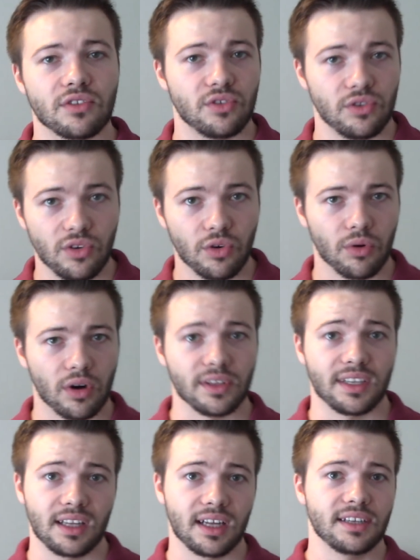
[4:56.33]
to the New World
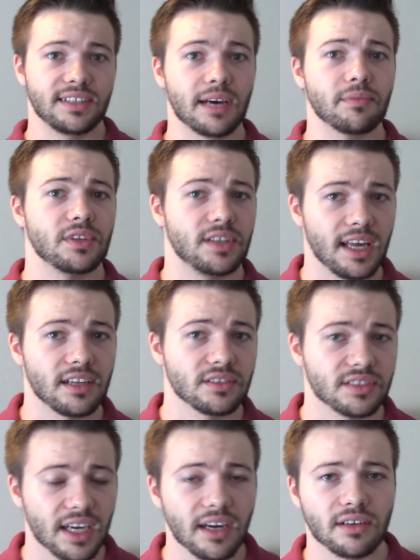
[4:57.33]
and a lot of depth to
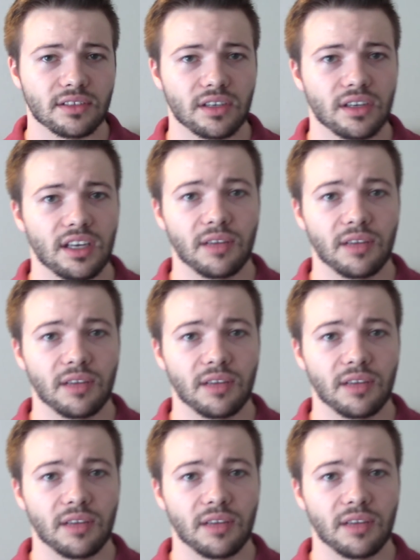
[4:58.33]
Daniel's character.